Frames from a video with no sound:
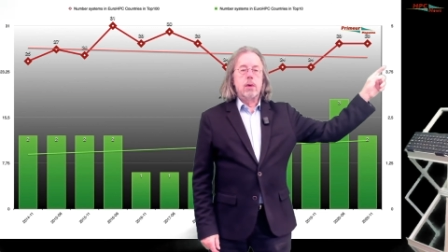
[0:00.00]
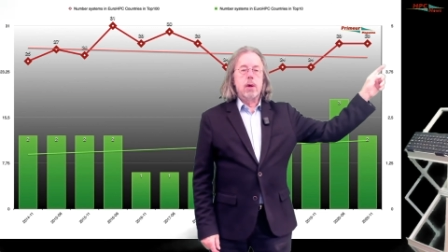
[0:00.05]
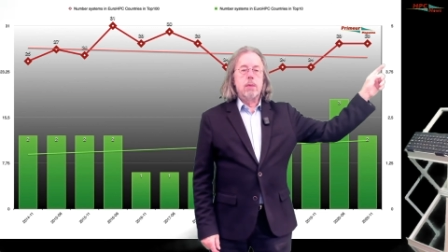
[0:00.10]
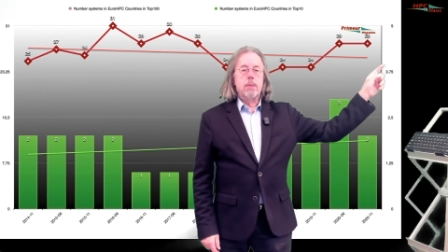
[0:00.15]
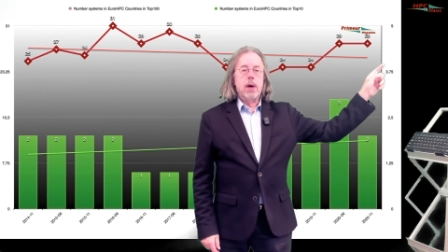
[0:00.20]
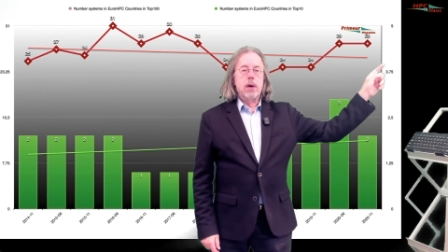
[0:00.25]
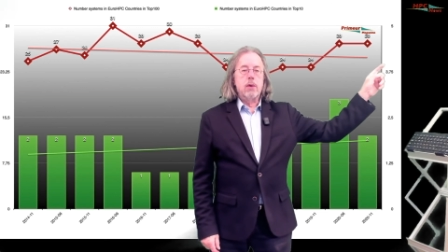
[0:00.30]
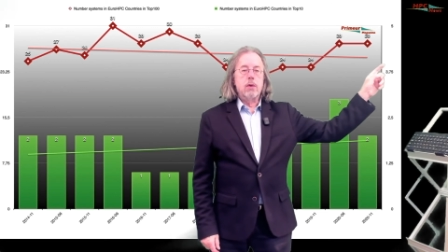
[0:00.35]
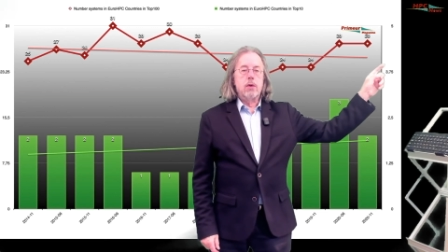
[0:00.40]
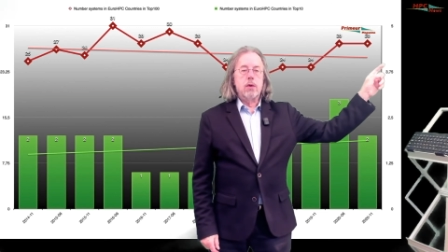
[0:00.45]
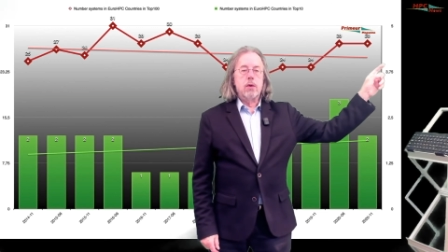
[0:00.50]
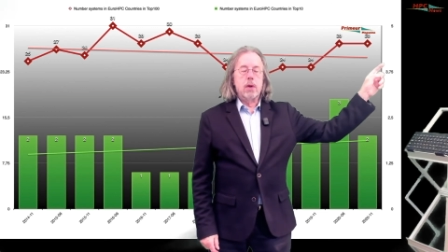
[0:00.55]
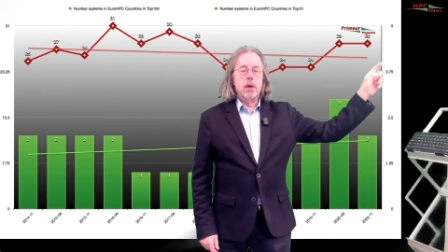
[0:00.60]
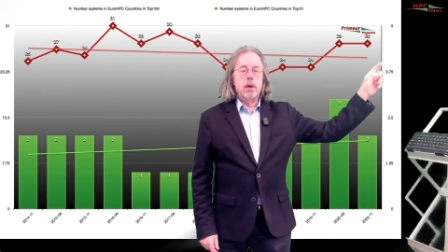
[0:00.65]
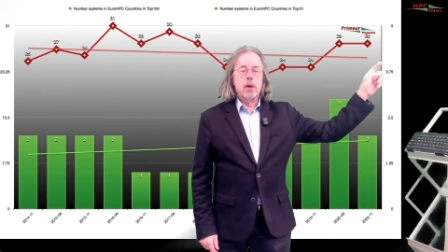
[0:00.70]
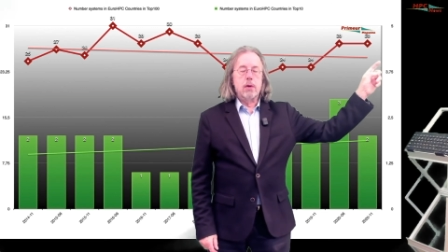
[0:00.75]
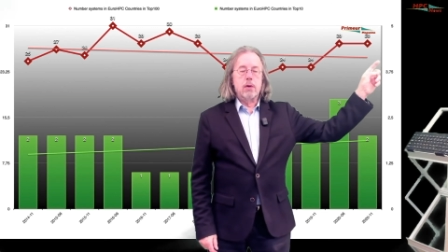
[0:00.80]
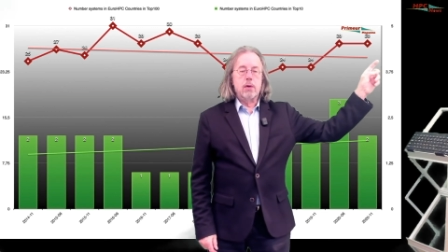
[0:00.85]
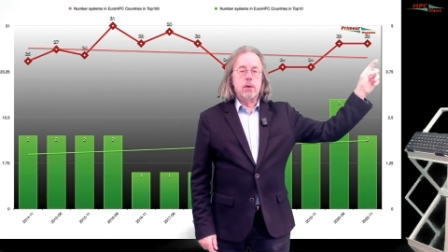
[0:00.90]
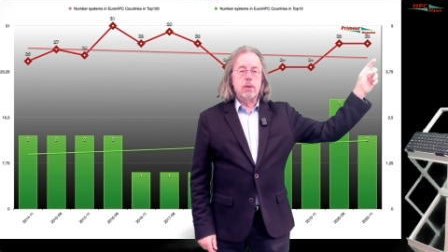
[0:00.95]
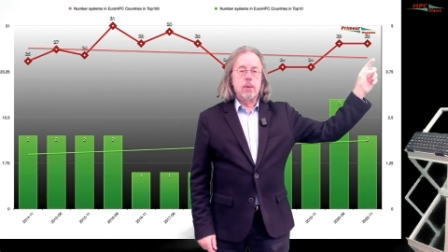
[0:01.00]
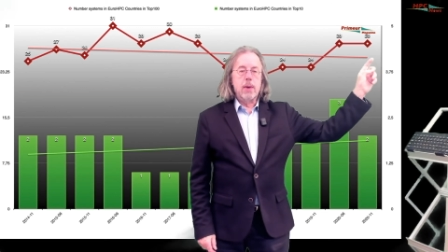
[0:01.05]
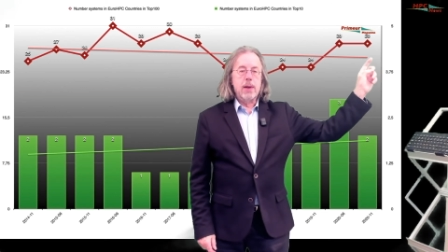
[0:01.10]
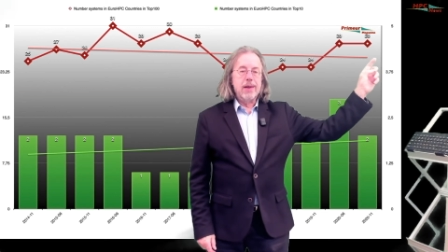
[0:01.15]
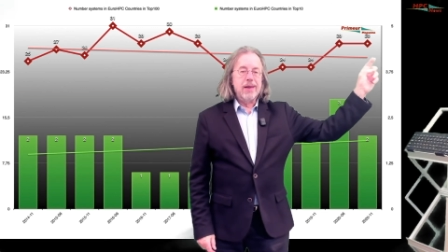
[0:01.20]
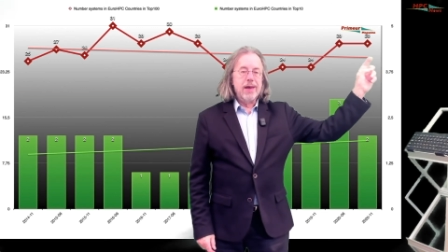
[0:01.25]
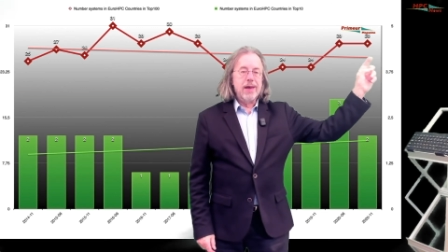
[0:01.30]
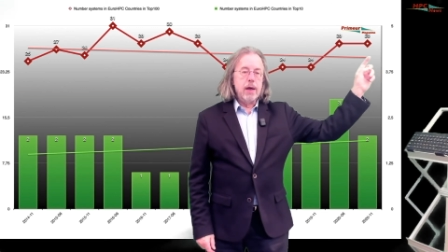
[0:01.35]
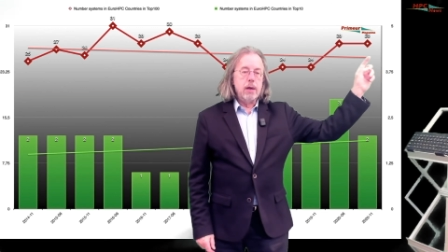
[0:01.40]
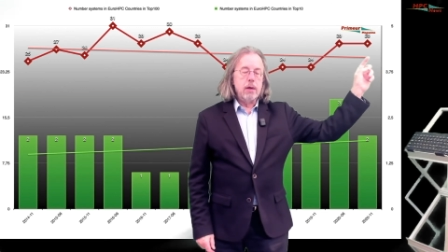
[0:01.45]
about uh,
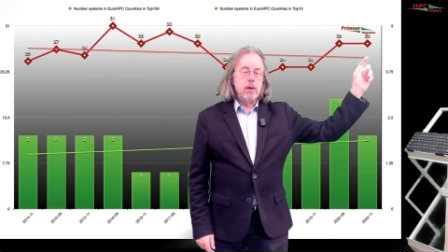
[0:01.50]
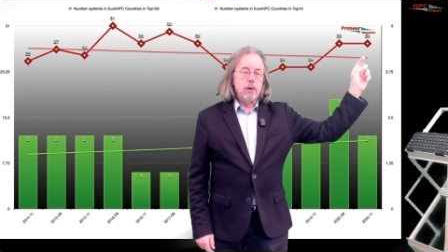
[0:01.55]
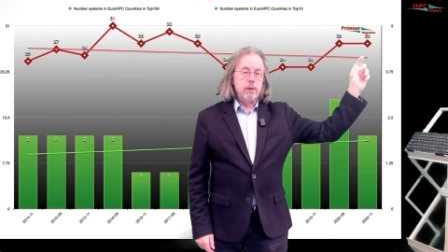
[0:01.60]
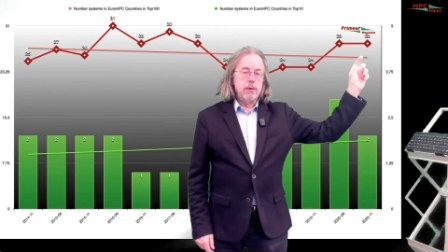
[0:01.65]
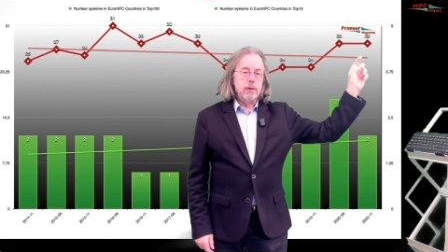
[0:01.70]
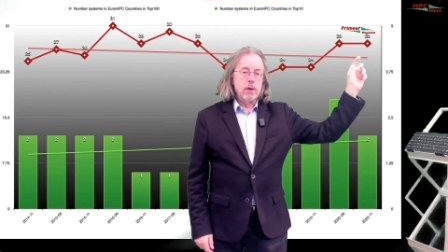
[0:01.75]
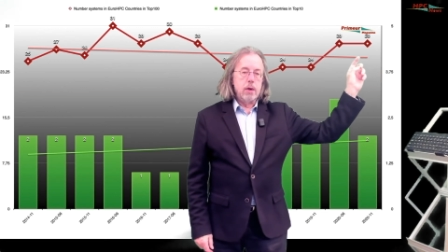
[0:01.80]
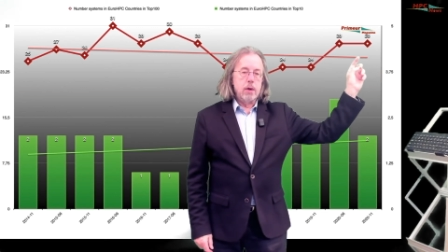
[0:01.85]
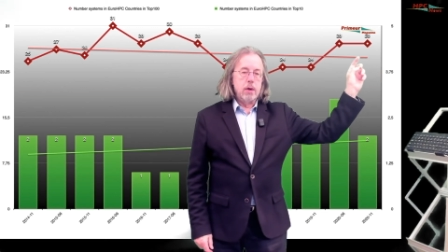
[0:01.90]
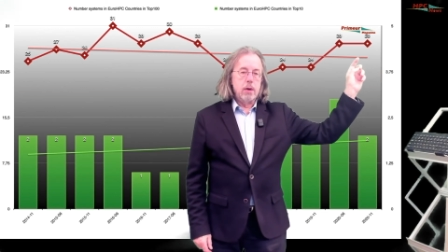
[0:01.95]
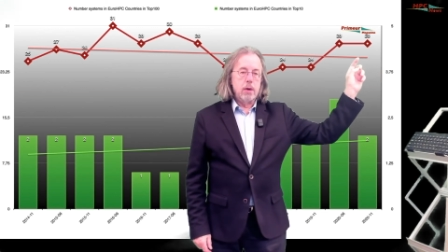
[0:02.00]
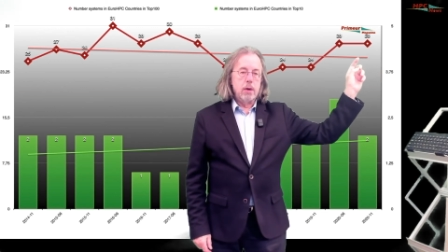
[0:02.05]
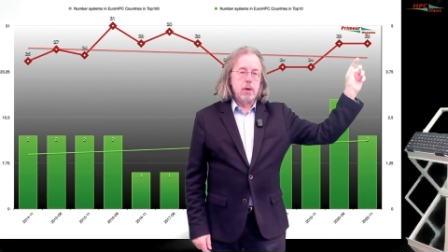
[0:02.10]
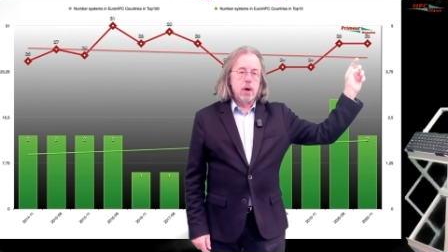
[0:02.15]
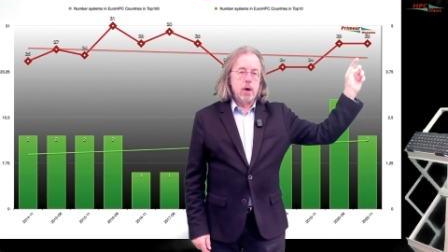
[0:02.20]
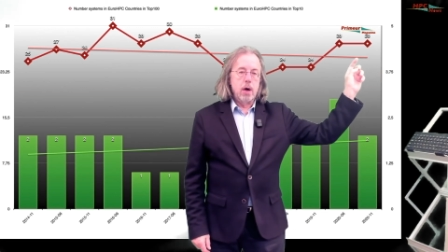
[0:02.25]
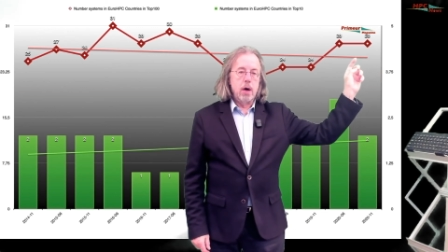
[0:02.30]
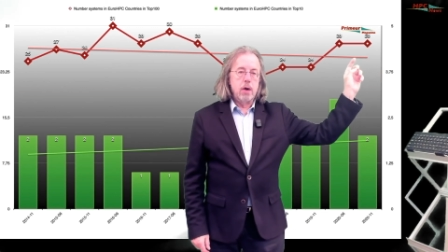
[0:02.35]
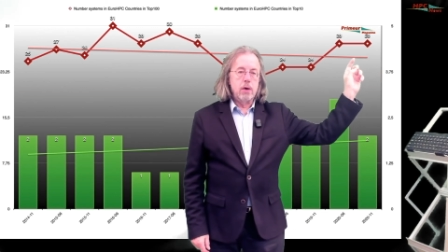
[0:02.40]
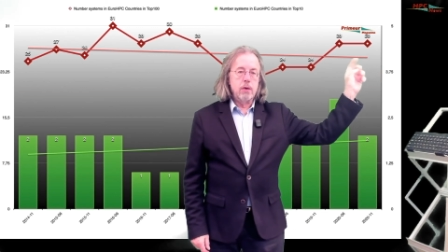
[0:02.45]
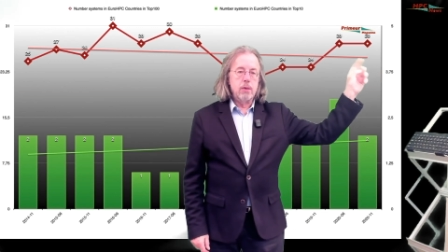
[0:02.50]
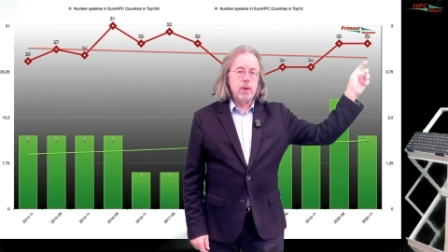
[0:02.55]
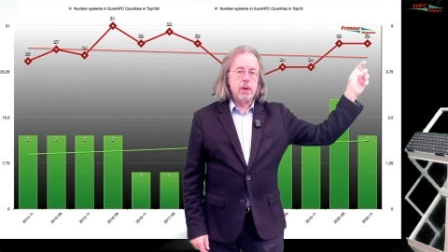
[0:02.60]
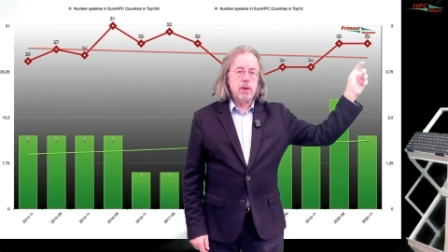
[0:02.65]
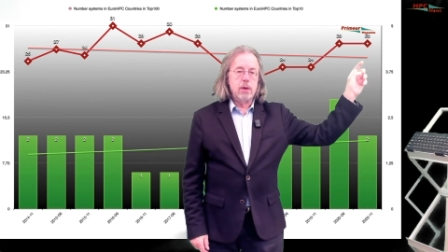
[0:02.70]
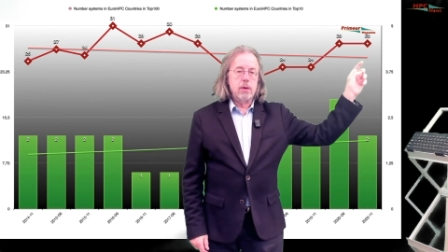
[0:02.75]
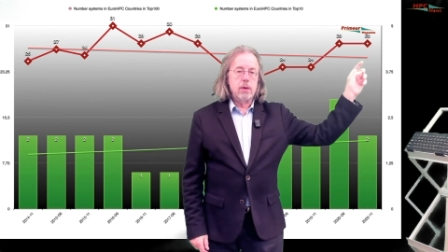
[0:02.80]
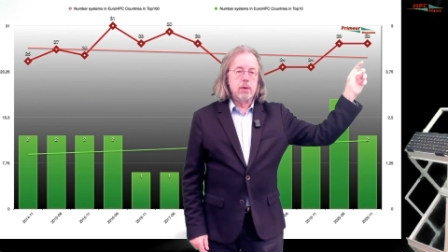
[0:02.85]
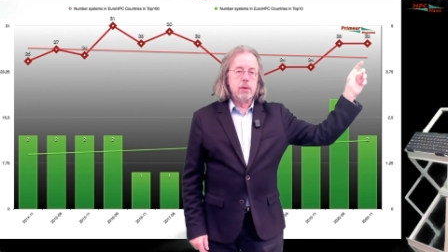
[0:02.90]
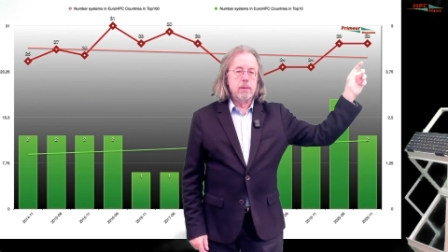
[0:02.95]
twenty-eight of the one
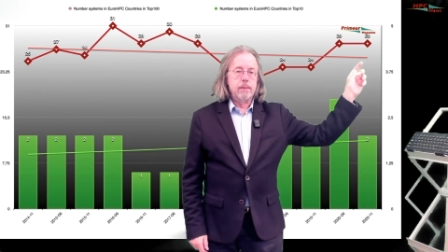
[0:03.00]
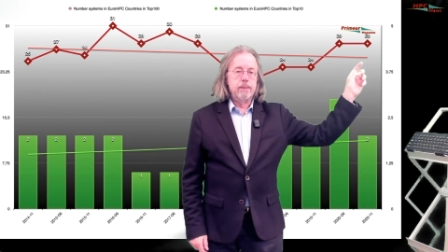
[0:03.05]
hundred